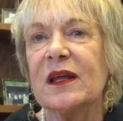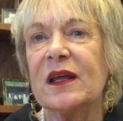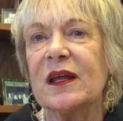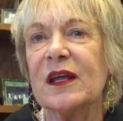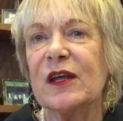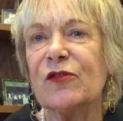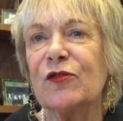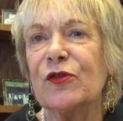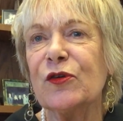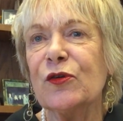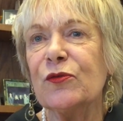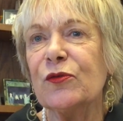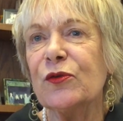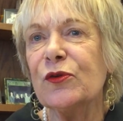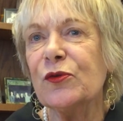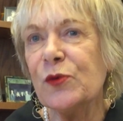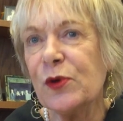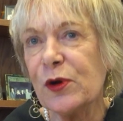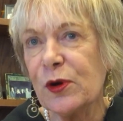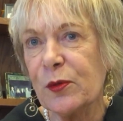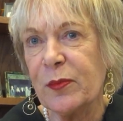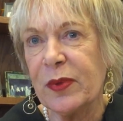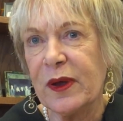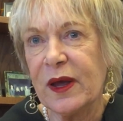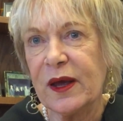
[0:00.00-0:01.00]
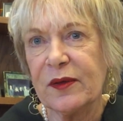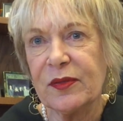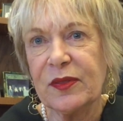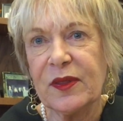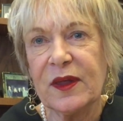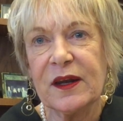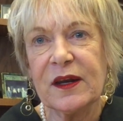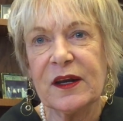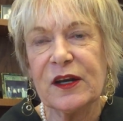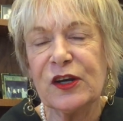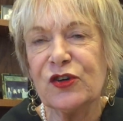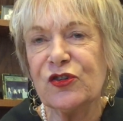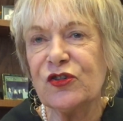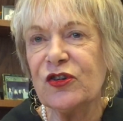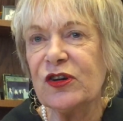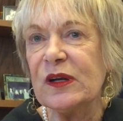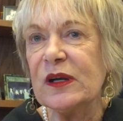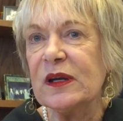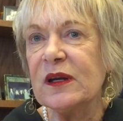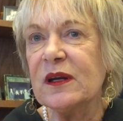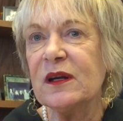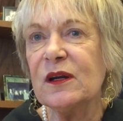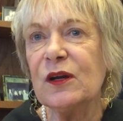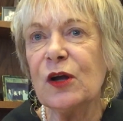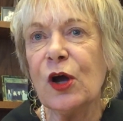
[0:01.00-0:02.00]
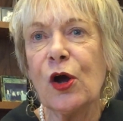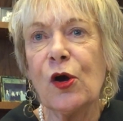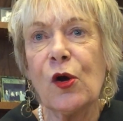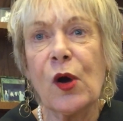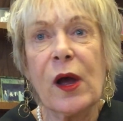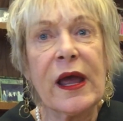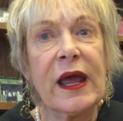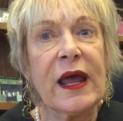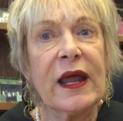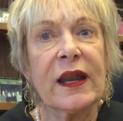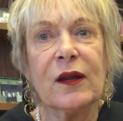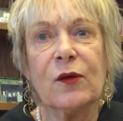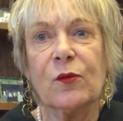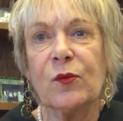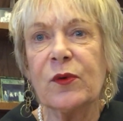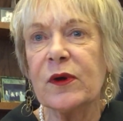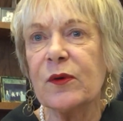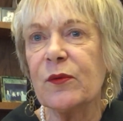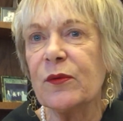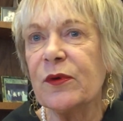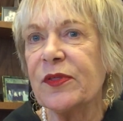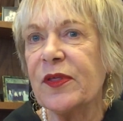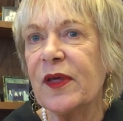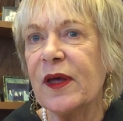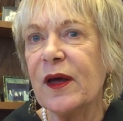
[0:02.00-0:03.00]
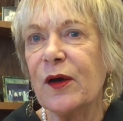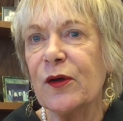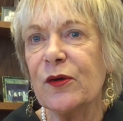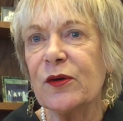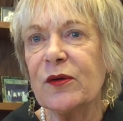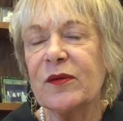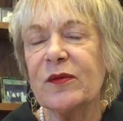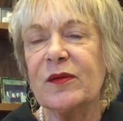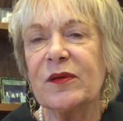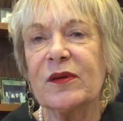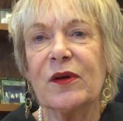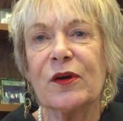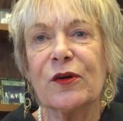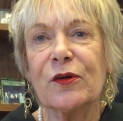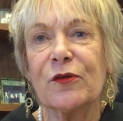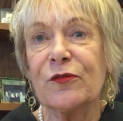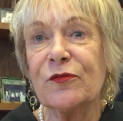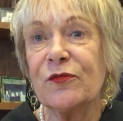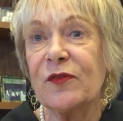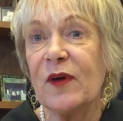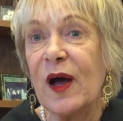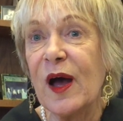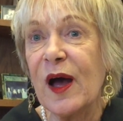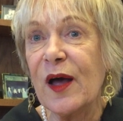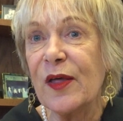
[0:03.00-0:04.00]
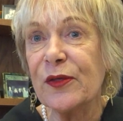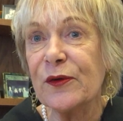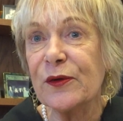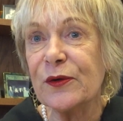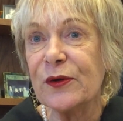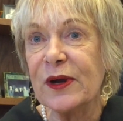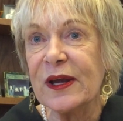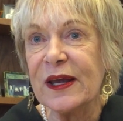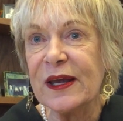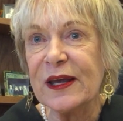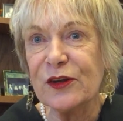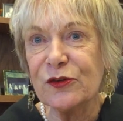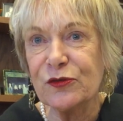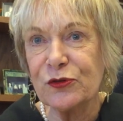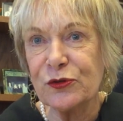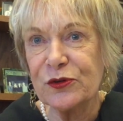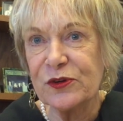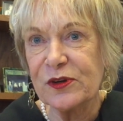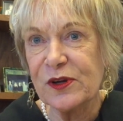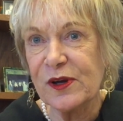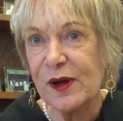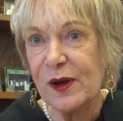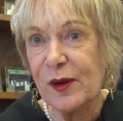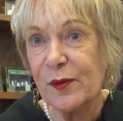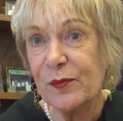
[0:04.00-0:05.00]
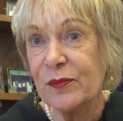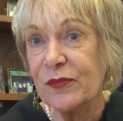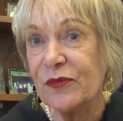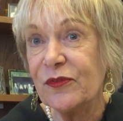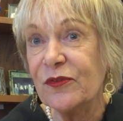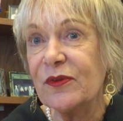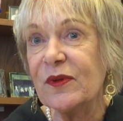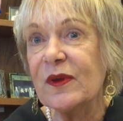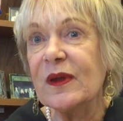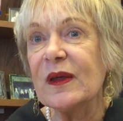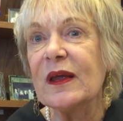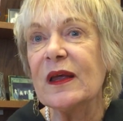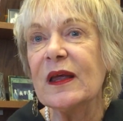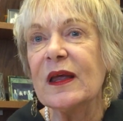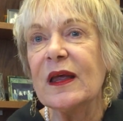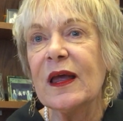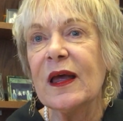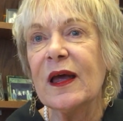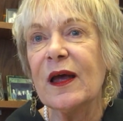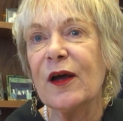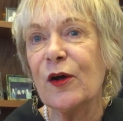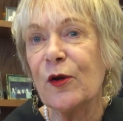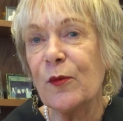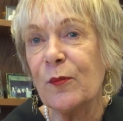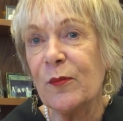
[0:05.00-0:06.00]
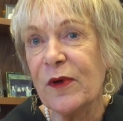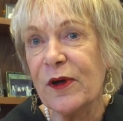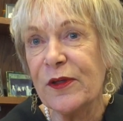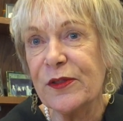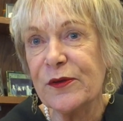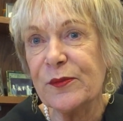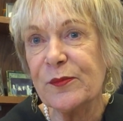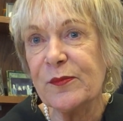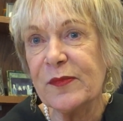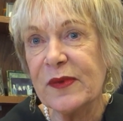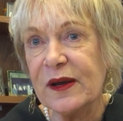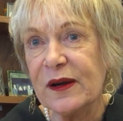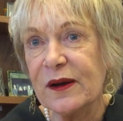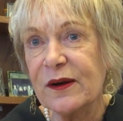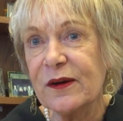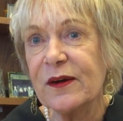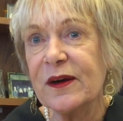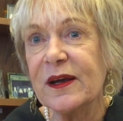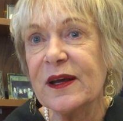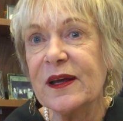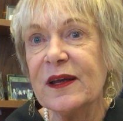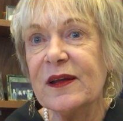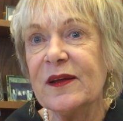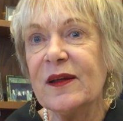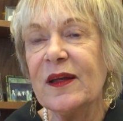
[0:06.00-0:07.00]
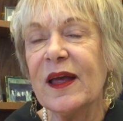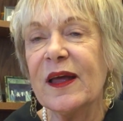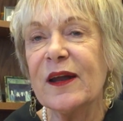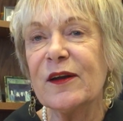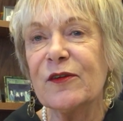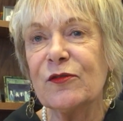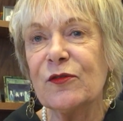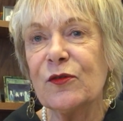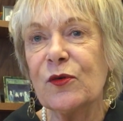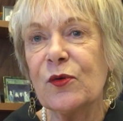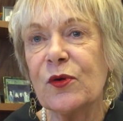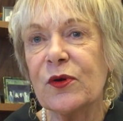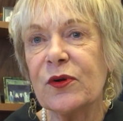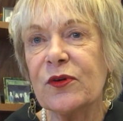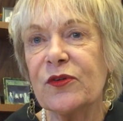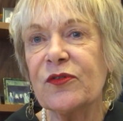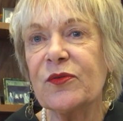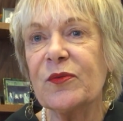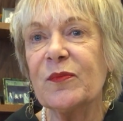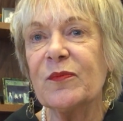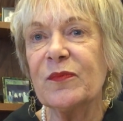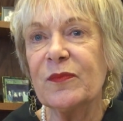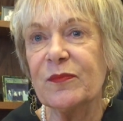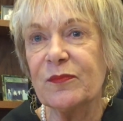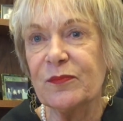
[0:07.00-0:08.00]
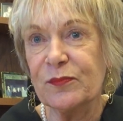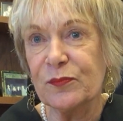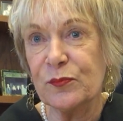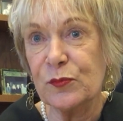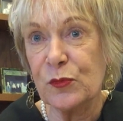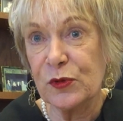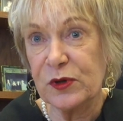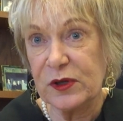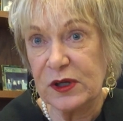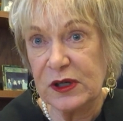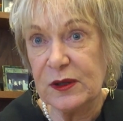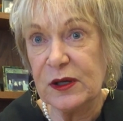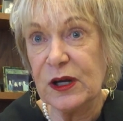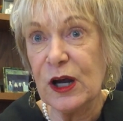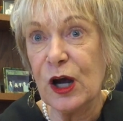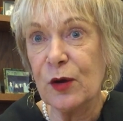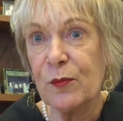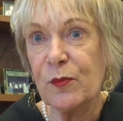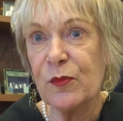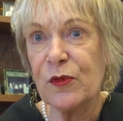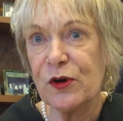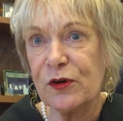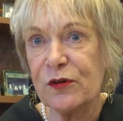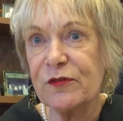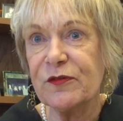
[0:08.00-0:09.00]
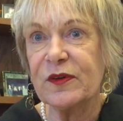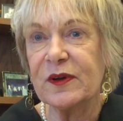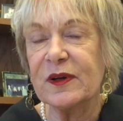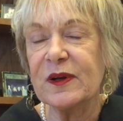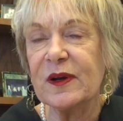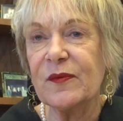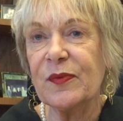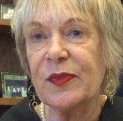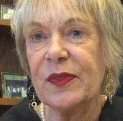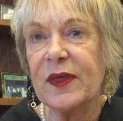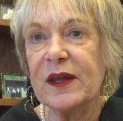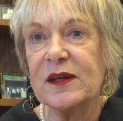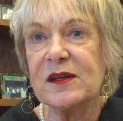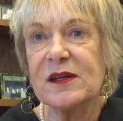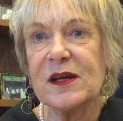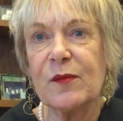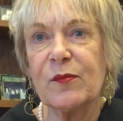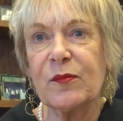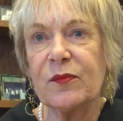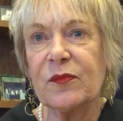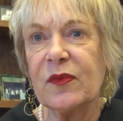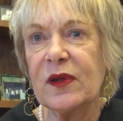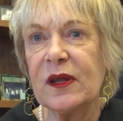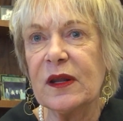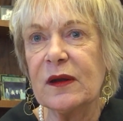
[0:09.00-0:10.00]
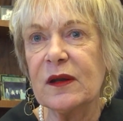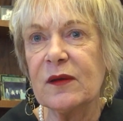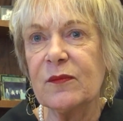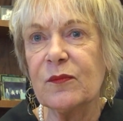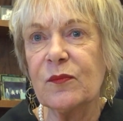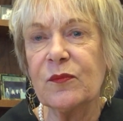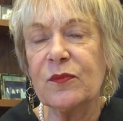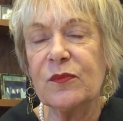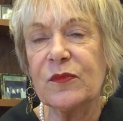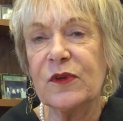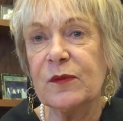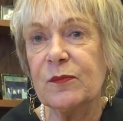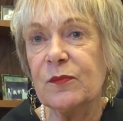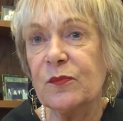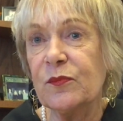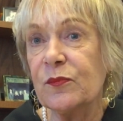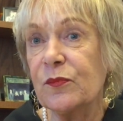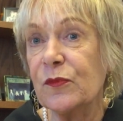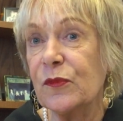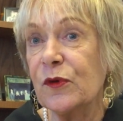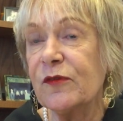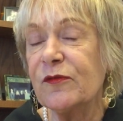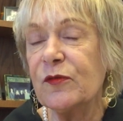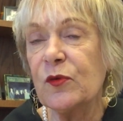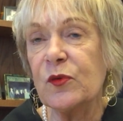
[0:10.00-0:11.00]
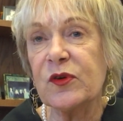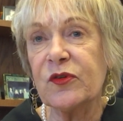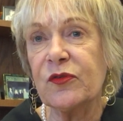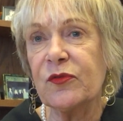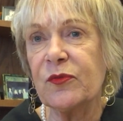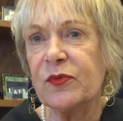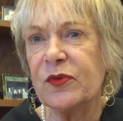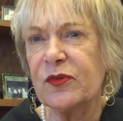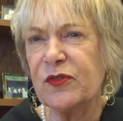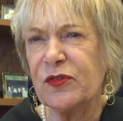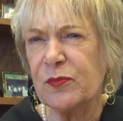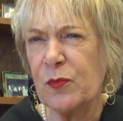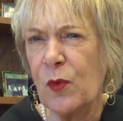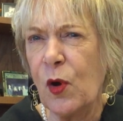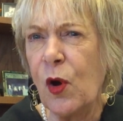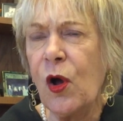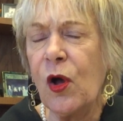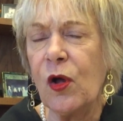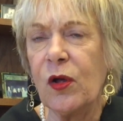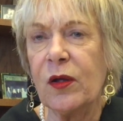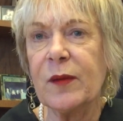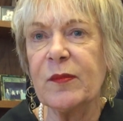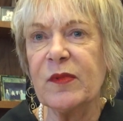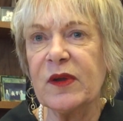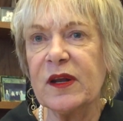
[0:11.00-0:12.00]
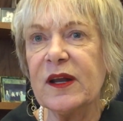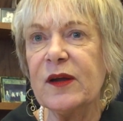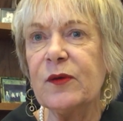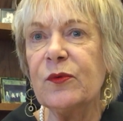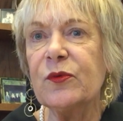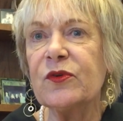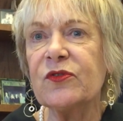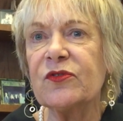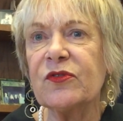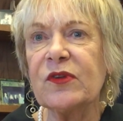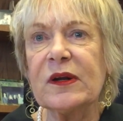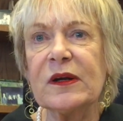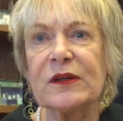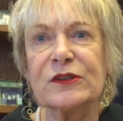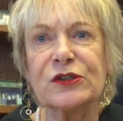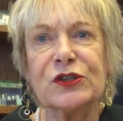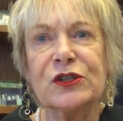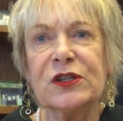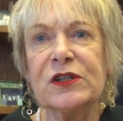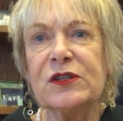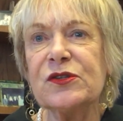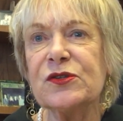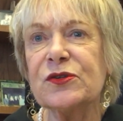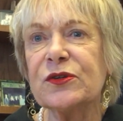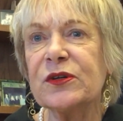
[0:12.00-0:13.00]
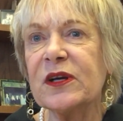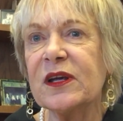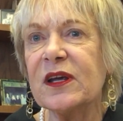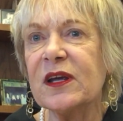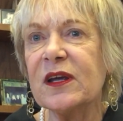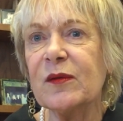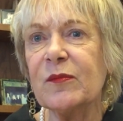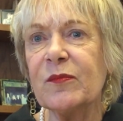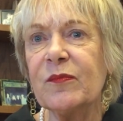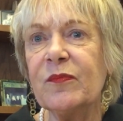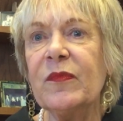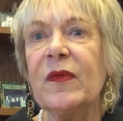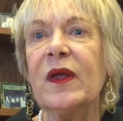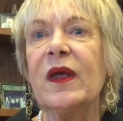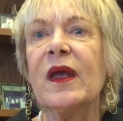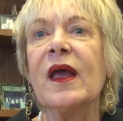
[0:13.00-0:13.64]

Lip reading: if you knew her back then, she didn't go anywhere without her father, Andrew Tubbs, her mother, Mary, and of course, young Mervyn at that time. And Mervyn was small. I mean, he was little. She took him